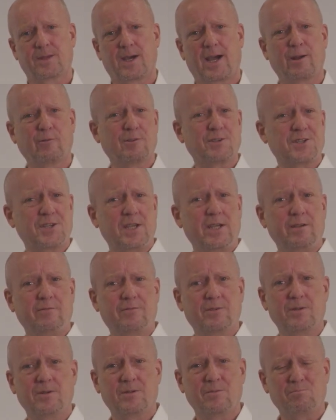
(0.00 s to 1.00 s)
I
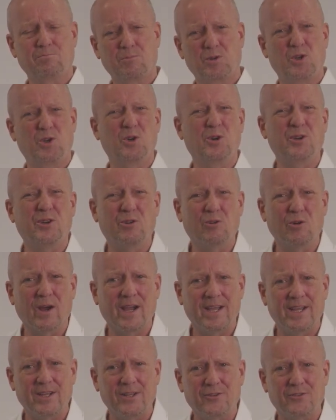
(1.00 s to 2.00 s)
received good
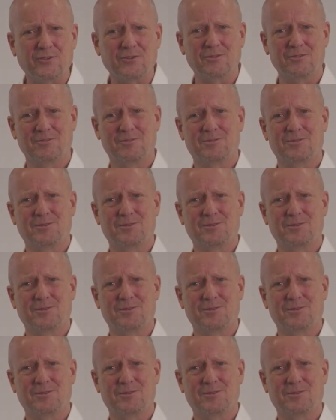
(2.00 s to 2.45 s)
grades.